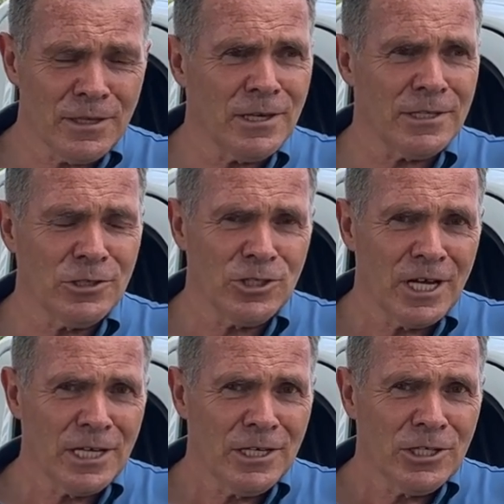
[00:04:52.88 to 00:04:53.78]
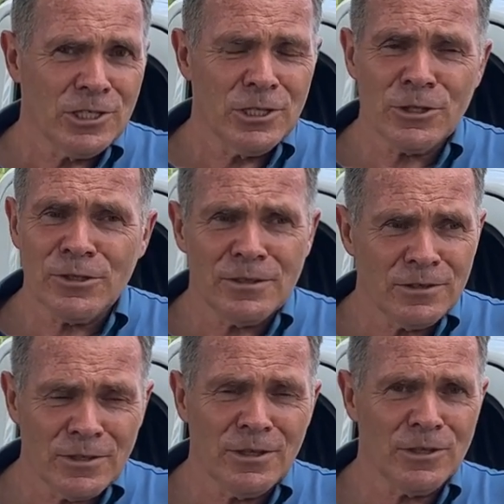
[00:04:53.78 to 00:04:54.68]
It's childish.
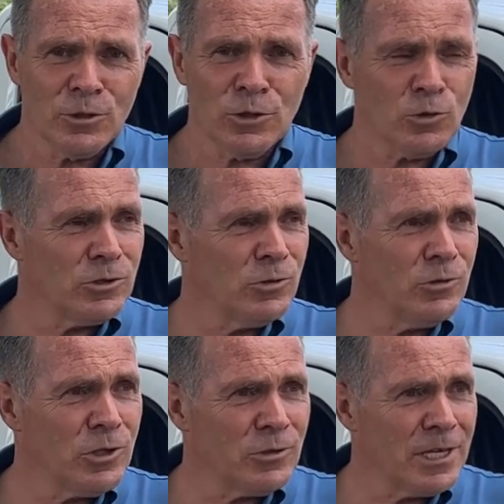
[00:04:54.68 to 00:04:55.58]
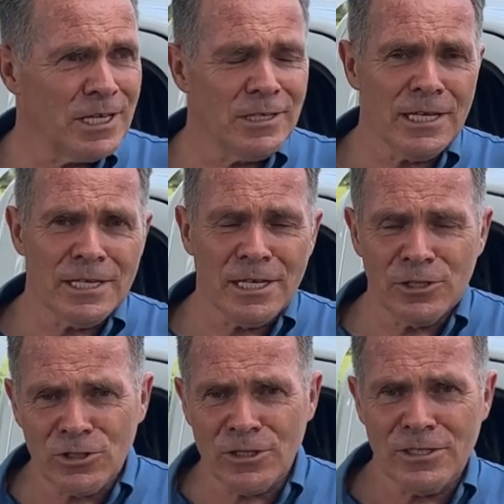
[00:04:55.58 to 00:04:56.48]
Those who know nothing
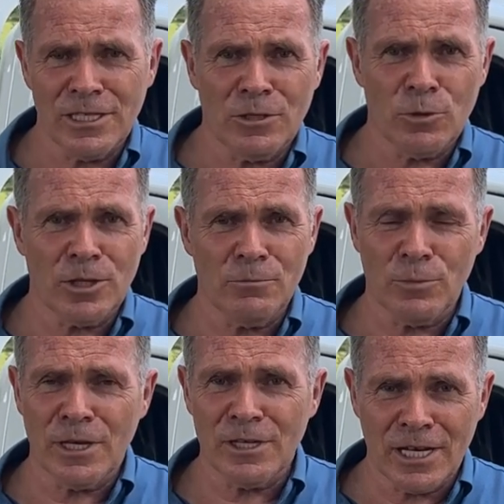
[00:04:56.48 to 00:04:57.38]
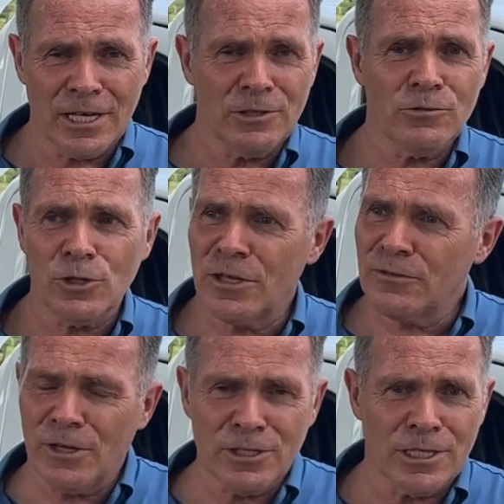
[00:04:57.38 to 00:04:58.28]
and just sit with a beer can in front
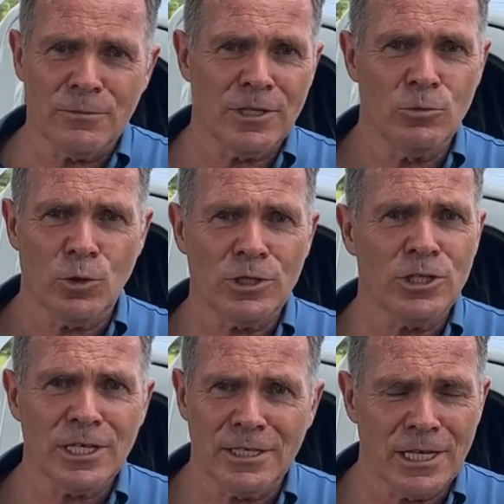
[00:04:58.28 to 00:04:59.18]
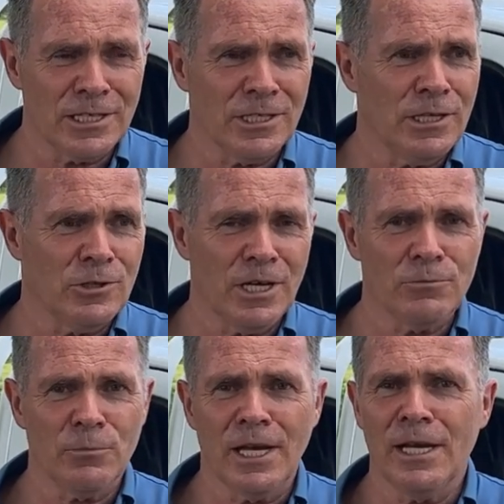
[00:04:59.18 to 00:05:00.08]
of the TV watching a Tesla
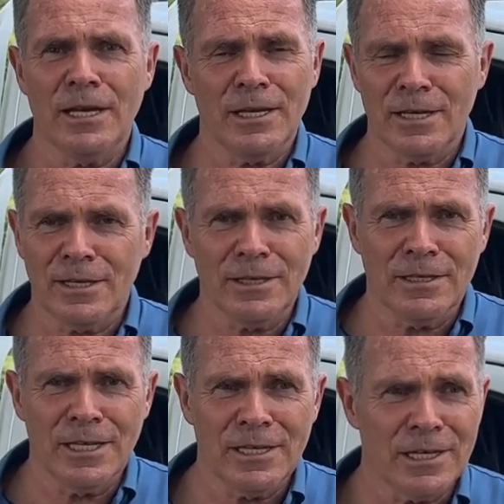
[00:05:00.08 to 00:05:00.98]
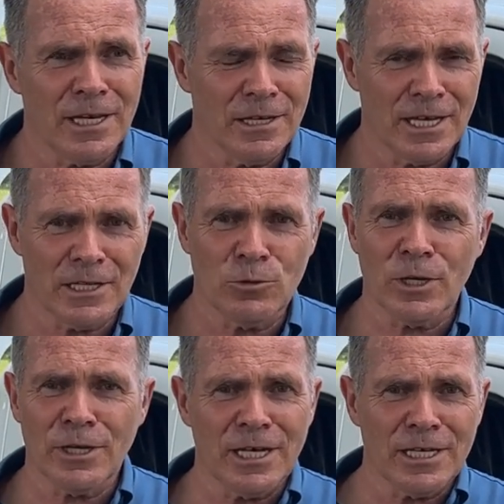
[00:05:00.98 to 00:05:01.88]
drive by think that
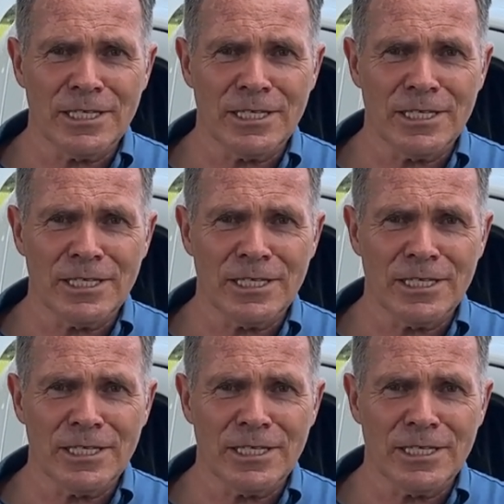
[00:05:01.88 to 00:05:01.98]
anyone can